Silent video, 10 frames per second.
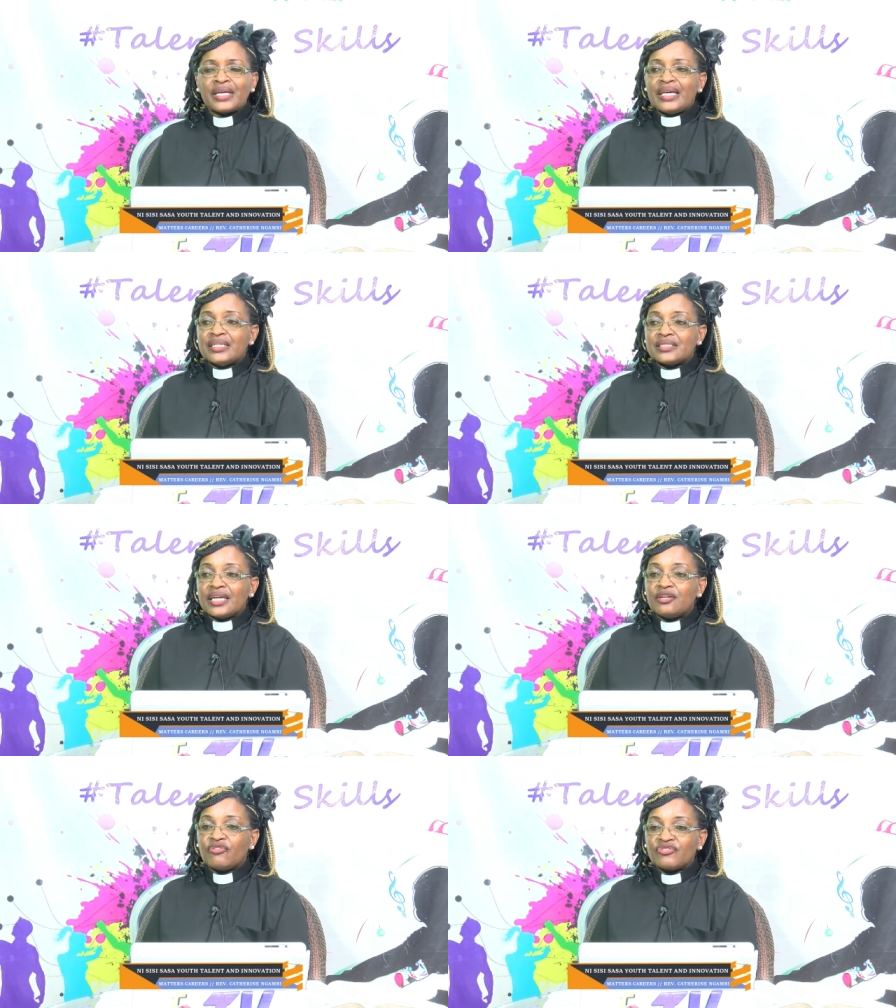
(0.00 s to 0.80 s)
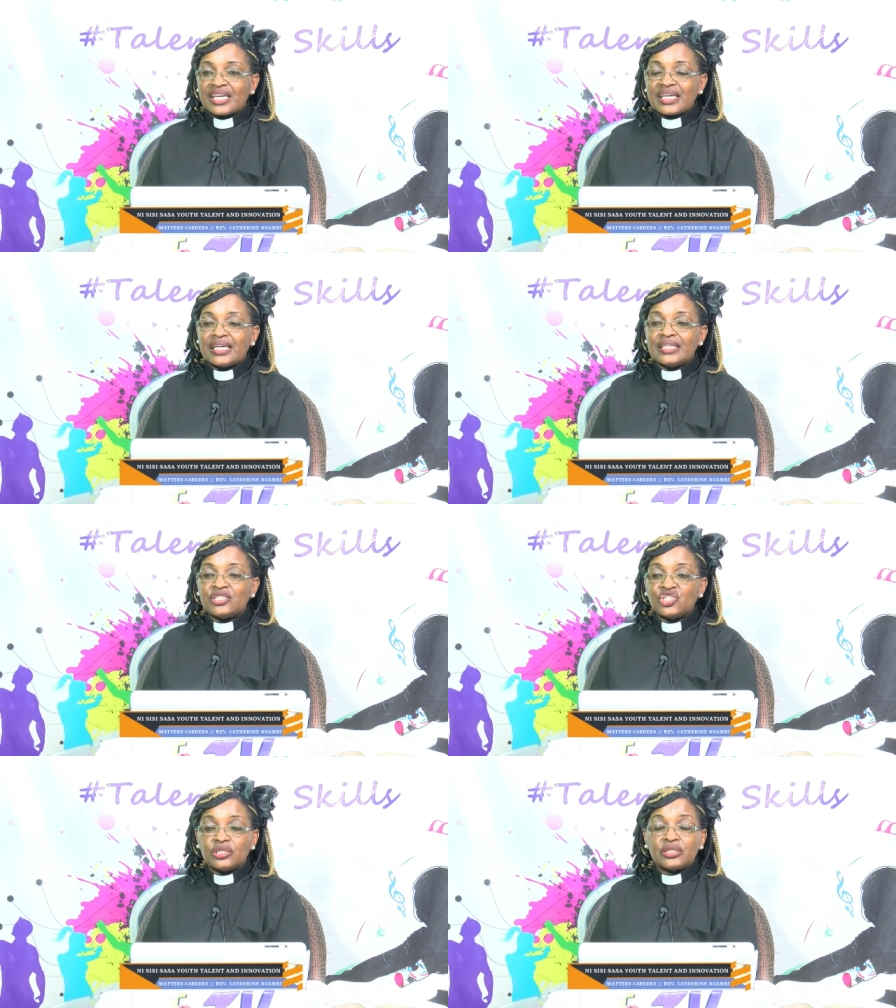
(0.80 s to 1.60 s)
Instead of taking
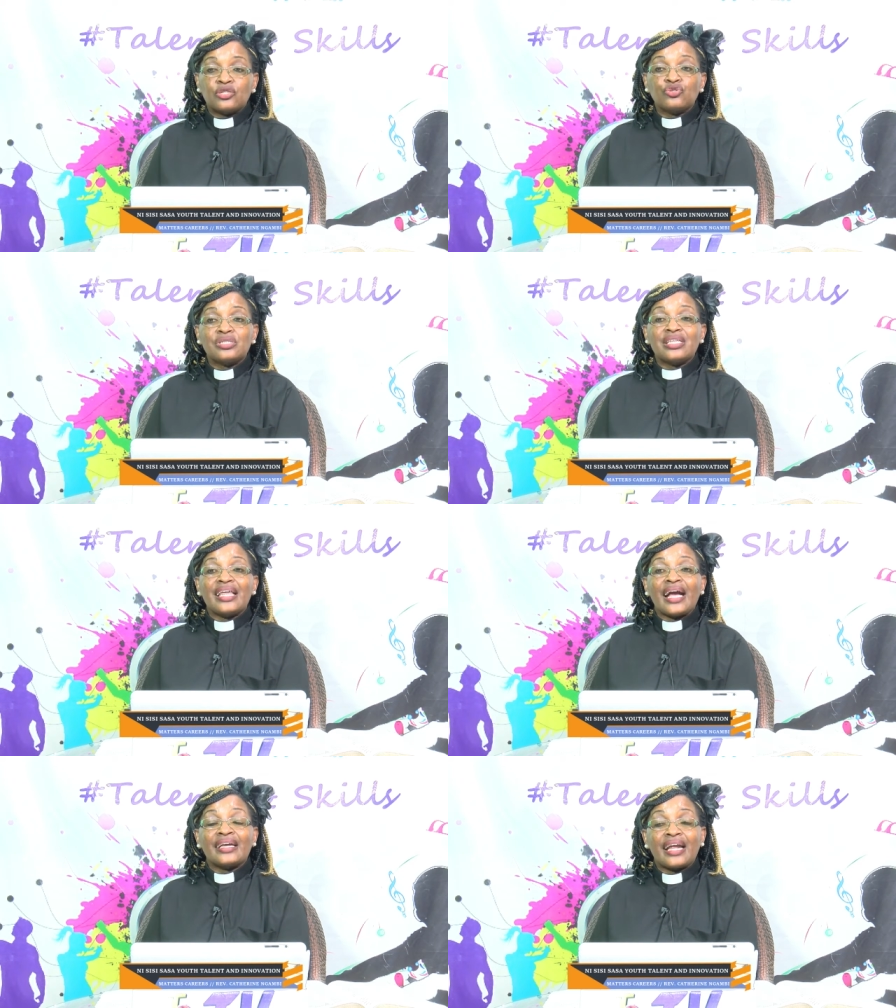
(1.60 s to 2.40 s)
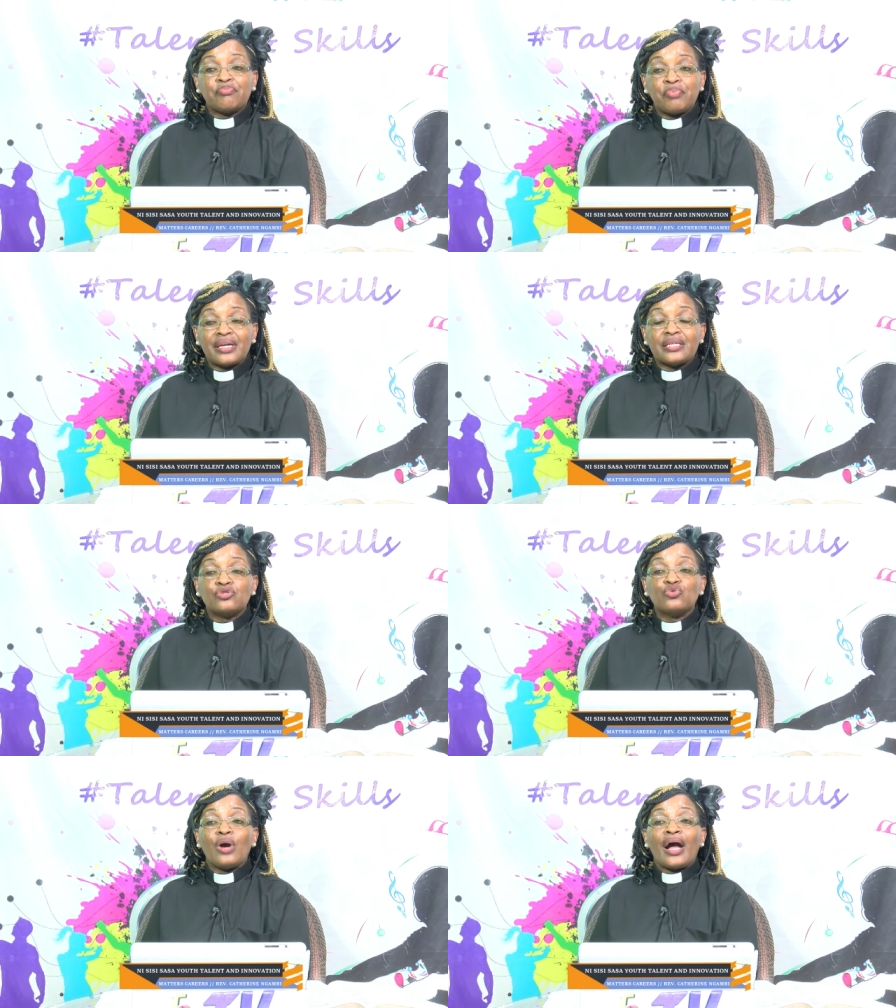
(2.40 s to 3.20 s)
children to see their grandparents
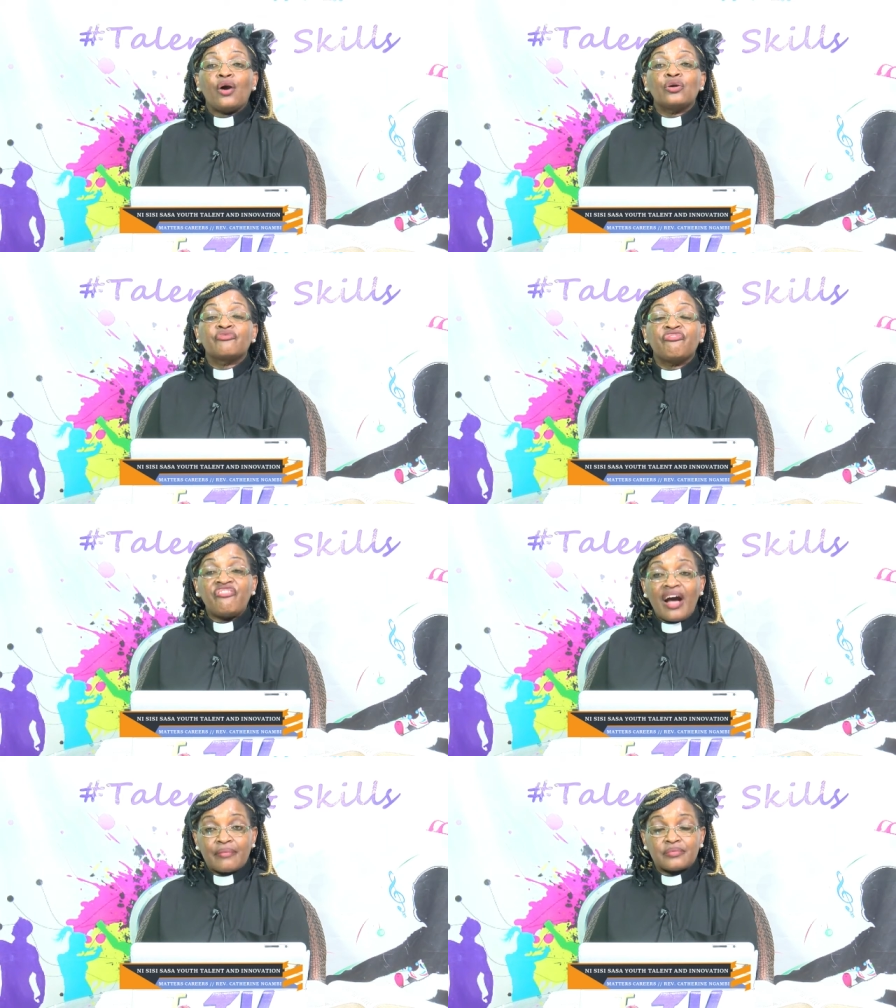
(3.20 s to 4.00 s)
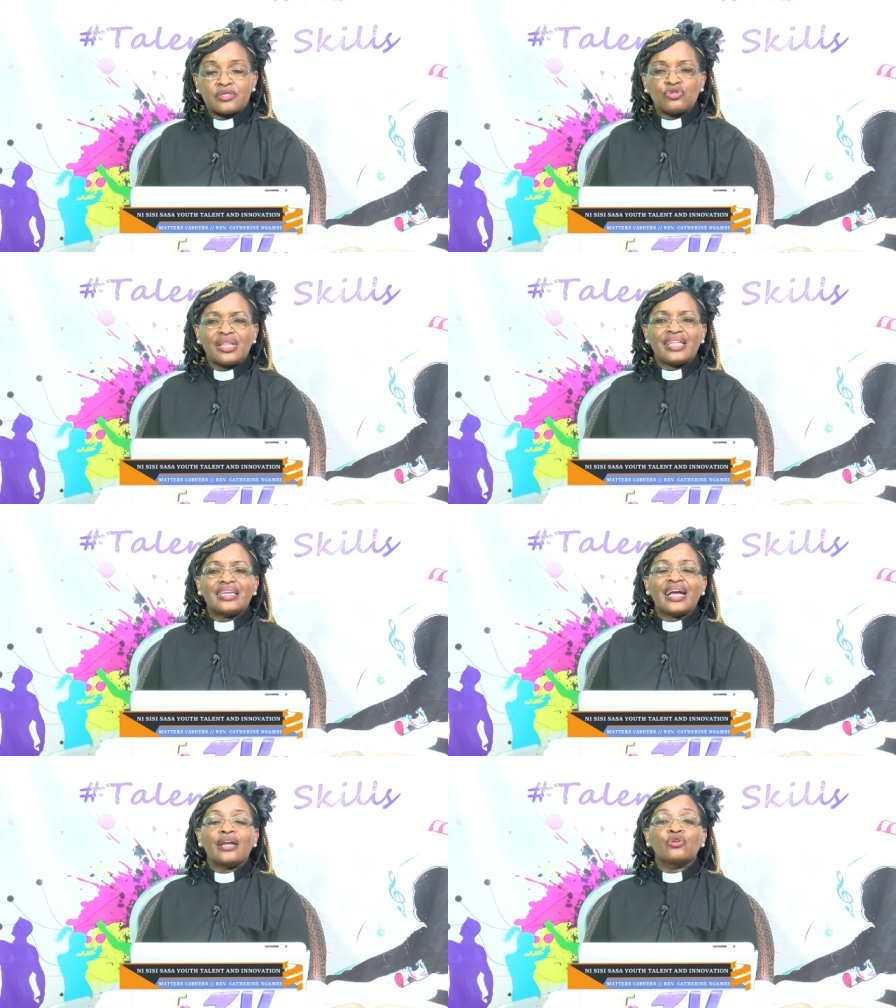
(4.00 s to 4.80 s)
who are on farms so that they
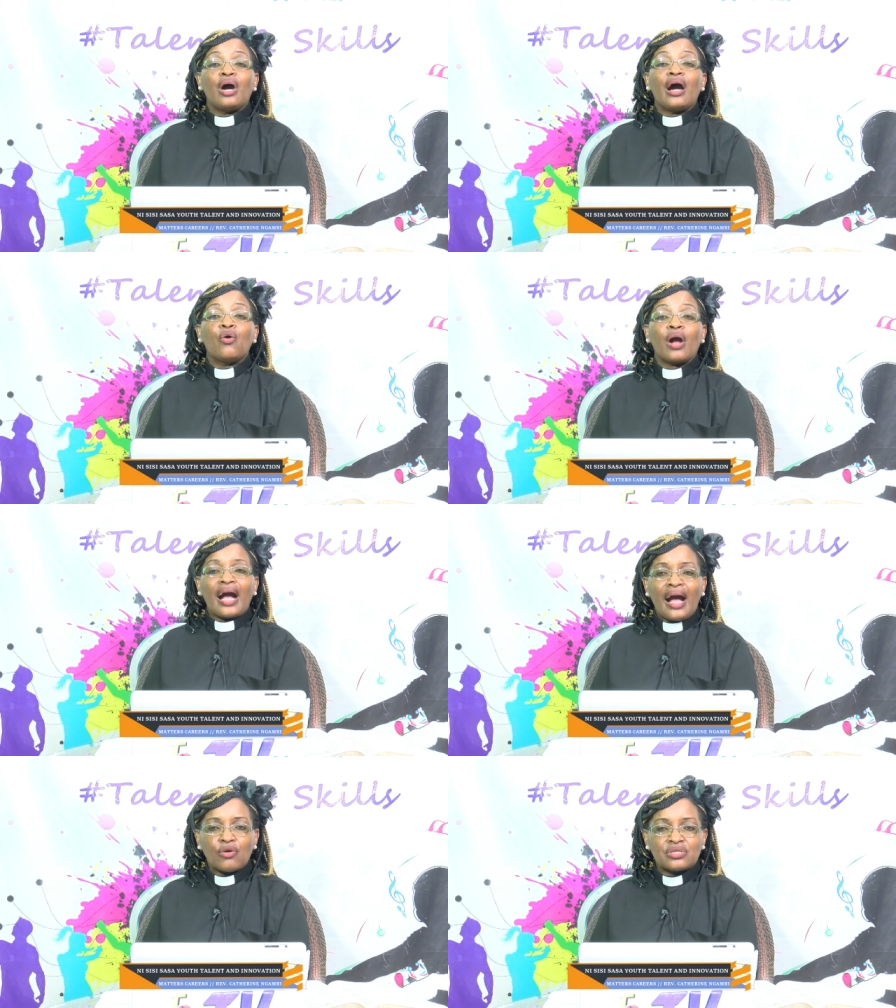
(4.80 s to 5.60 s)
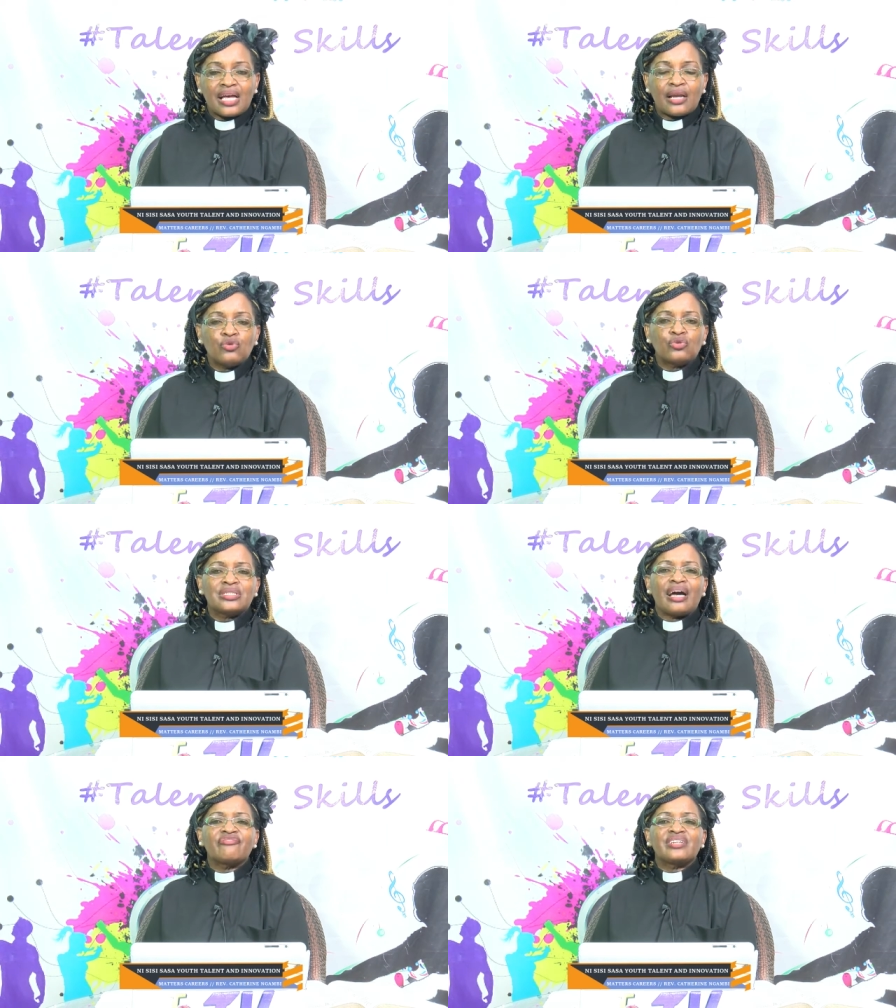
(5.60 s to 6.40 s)
can know how cows are looked
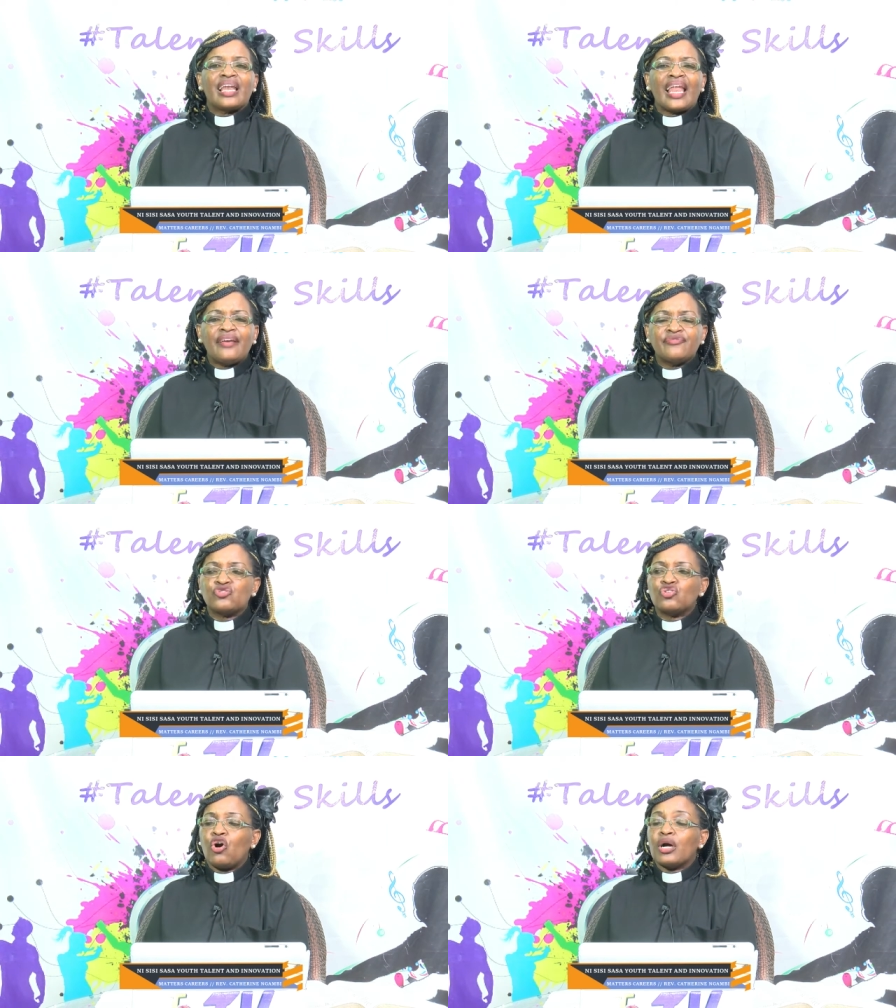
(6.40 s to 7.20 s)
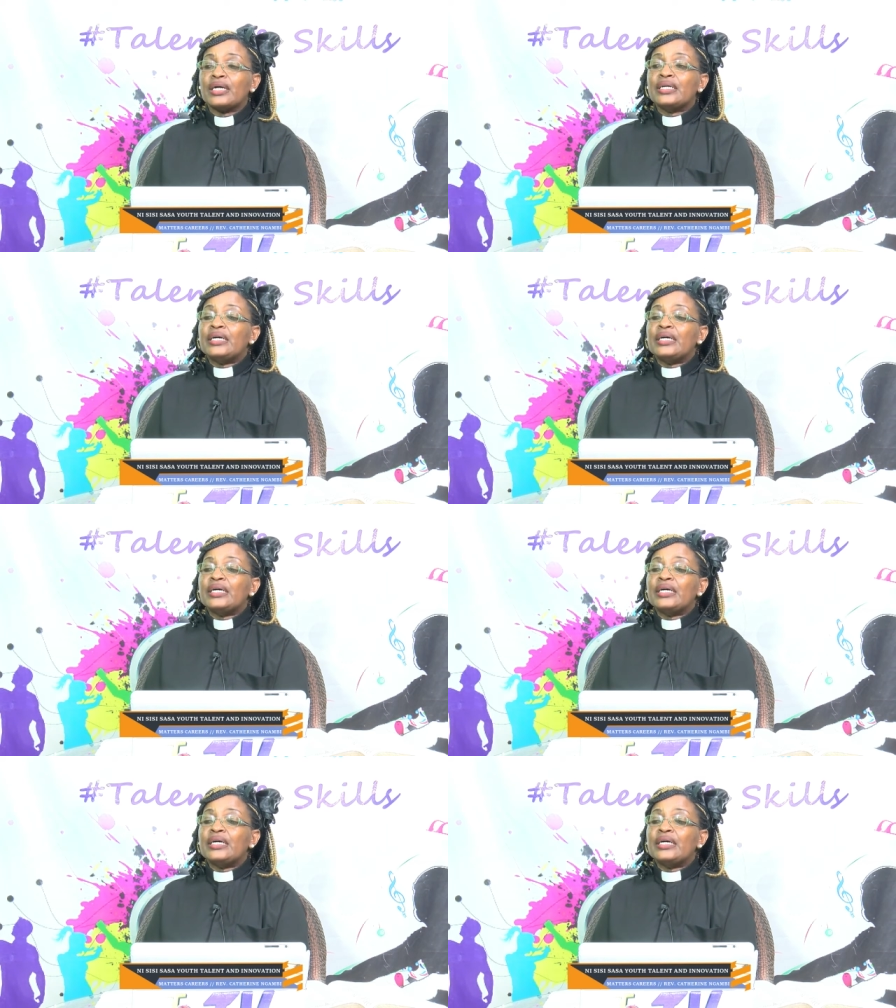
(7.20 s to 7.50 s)
after, livestock,